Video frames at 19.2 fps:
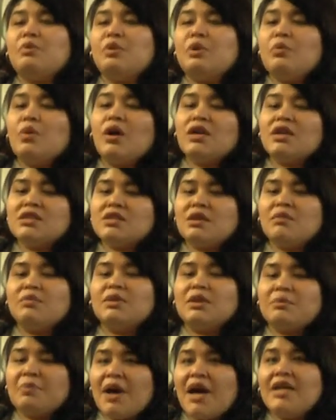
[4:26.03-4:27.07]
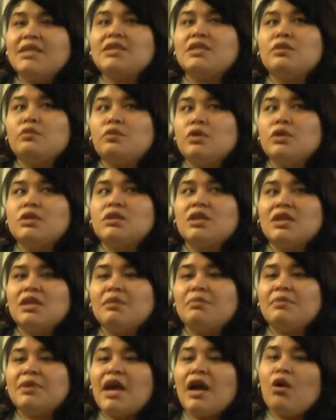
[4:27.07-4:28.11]
We wanted something positive where it's going
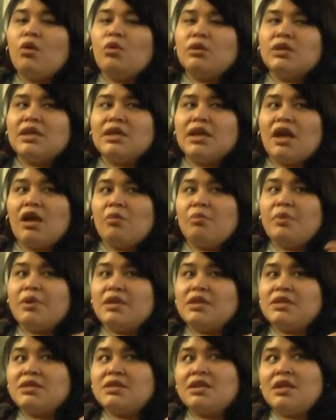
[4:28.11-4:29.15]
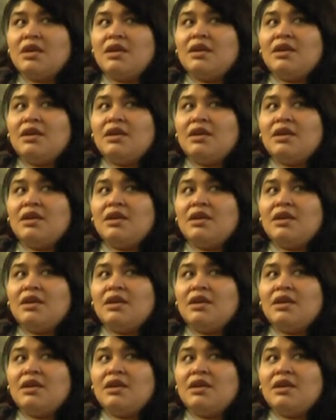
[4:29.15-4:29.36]
to not only help us,